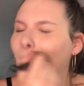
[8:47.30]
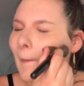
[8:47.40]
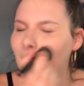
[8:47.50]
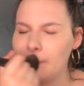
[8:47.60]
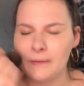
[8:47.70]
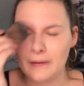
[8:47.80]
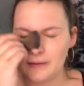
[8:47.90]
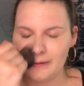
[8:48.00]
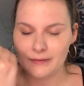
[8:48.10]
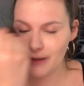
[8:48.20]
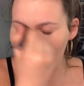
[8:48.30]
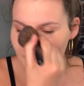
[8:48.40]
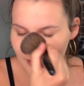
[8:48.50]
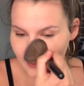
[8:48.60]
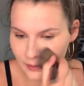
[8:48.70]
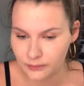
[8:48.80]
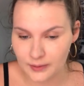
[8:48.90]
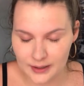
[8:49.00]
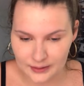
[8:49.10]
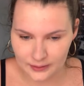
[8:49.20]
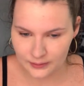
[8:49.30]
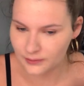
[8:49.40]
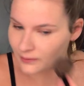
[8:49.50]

This is a disaster already.